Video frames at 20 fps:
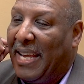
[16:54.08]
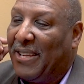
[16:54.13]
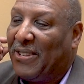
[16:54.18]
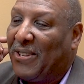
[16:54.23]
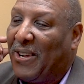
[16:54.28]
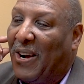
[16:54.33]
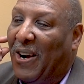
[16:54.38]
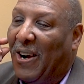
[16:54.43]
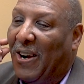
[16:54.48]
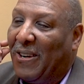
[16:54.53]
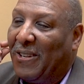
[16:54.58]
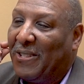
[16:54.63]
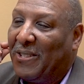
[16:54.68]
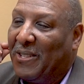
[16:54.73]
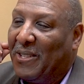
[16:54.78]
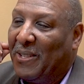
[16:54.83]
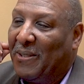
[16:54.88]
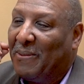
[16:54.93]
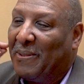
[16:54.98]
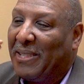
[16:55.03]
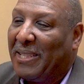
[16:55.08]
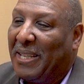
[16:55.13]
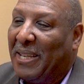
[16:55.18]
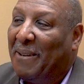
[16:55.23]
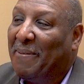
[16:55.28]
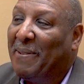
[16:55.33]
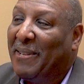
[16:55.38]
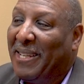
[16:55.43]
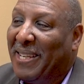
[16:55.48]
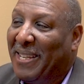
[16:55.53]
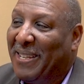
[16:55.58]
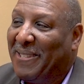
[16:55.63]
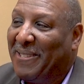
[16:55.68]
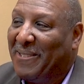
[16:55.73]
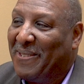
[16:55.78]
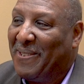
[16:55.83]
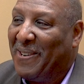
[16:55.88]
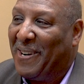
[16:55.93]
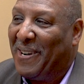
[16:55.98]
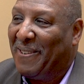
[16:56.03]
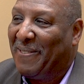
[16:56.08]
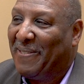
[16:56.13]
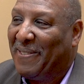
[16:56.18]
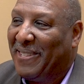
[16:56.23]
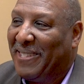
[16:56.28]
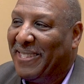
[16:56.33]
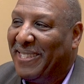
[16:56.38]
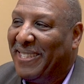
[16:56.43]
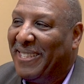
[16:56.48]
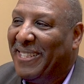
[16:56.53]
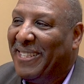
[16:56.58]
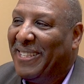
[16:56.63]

as Archer was coming into office,